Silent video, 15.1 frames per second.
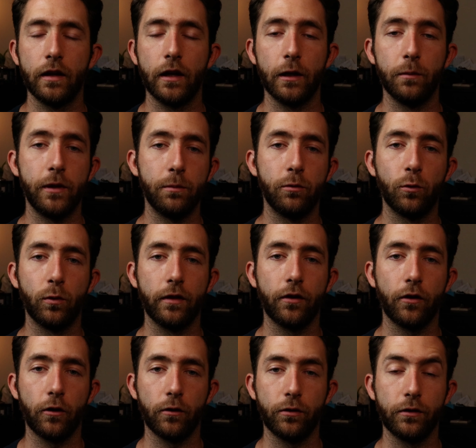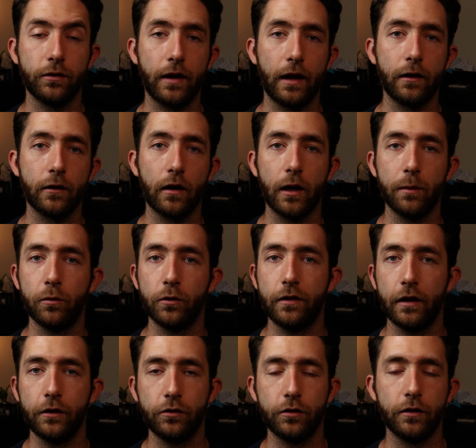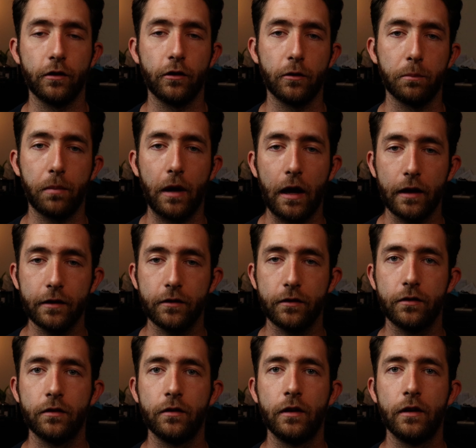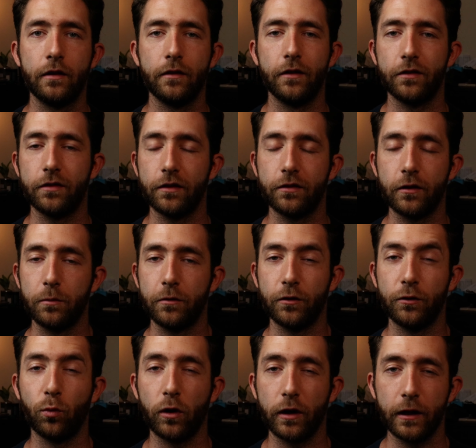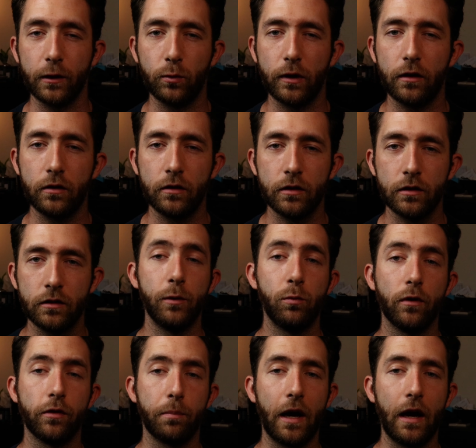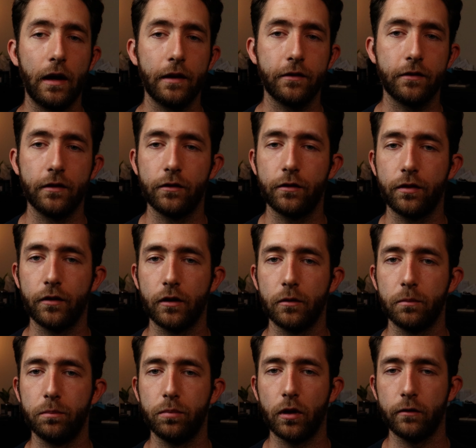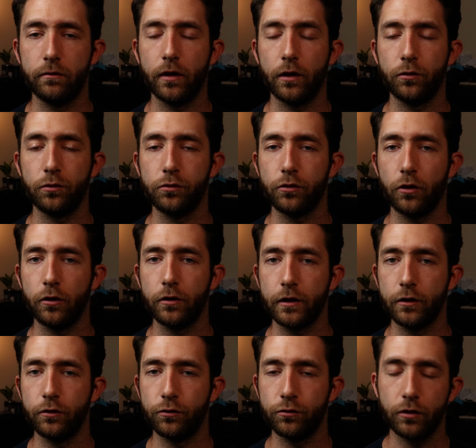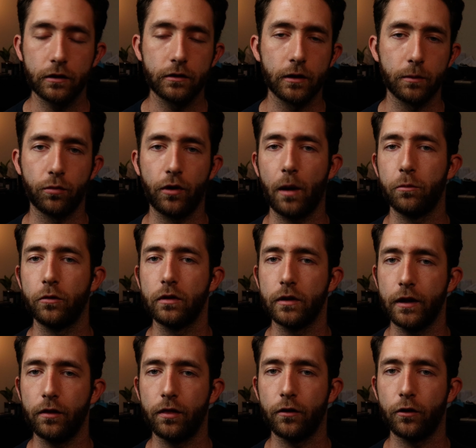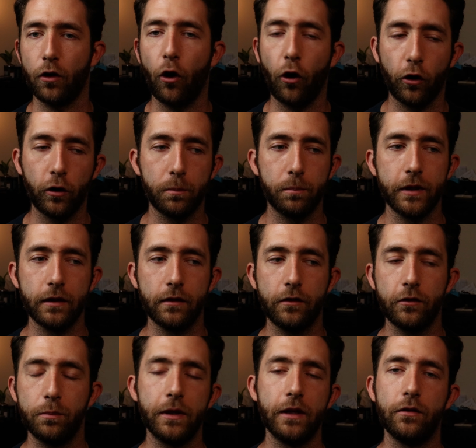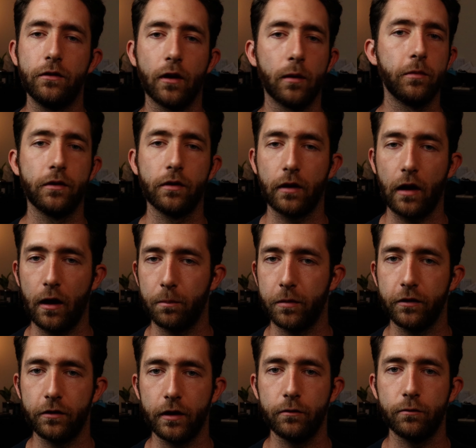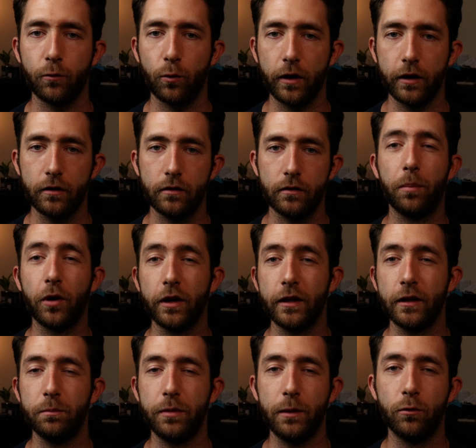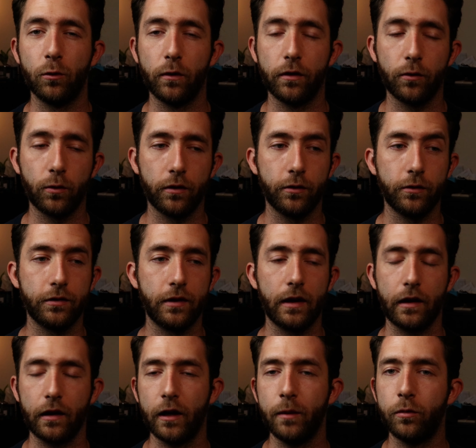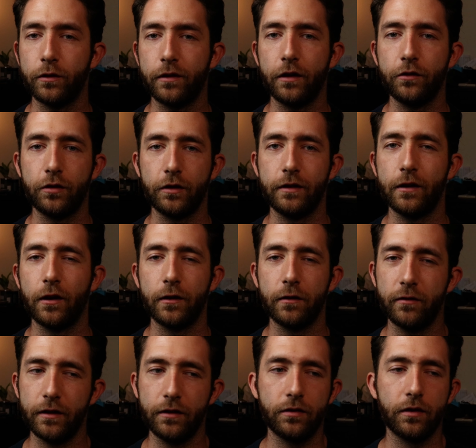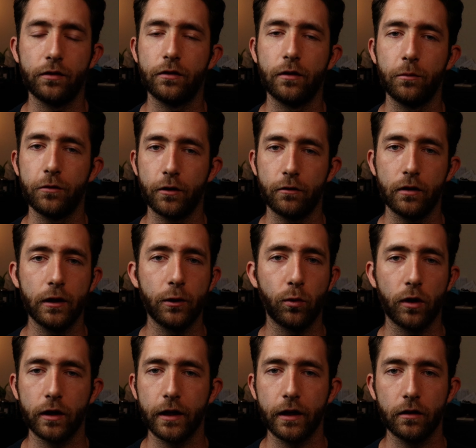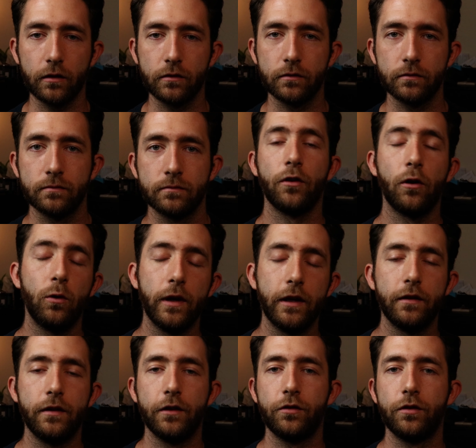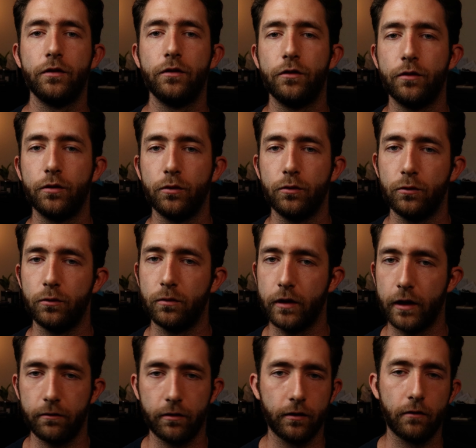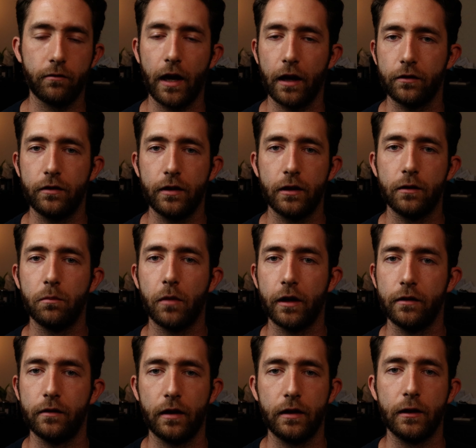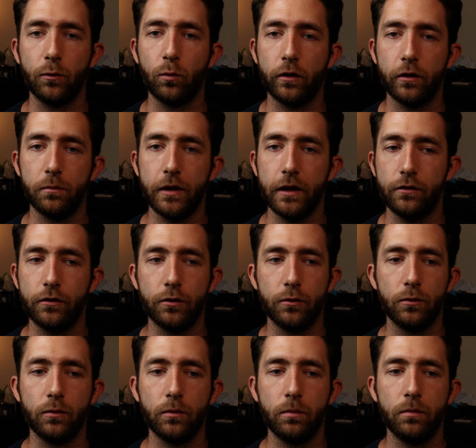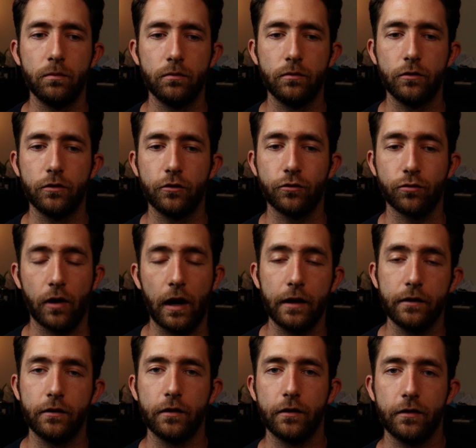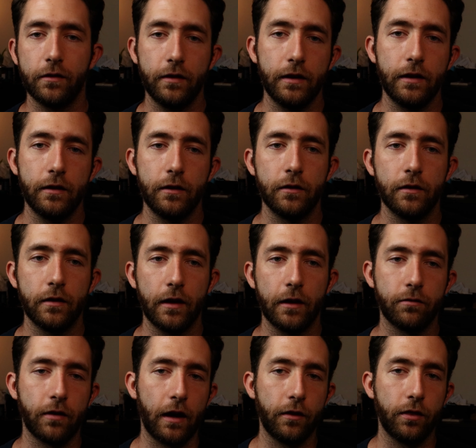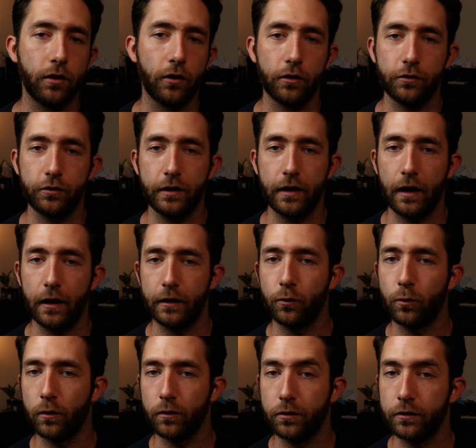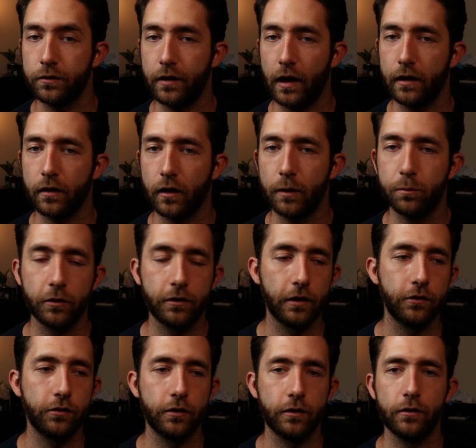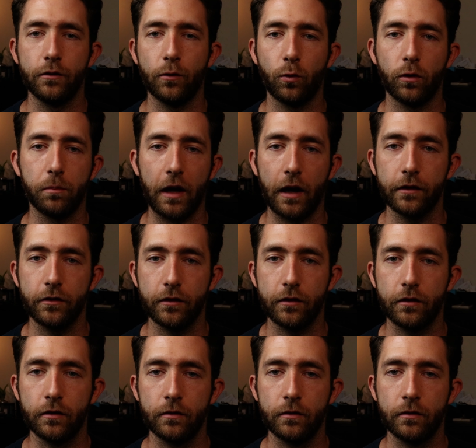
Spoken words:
In people with orthostatic hypotension or POTS, this system isn't working well. For people with POTS, since their blood vessels aren't constricting properly, their heartbeat speeds up to compensate for it. But in people with orthostatic hypotension, none of these systems are really working. So in addition to giving the vaccine, my attending wanted me to try to see if I thought she had orthostatic hypotension or POTS.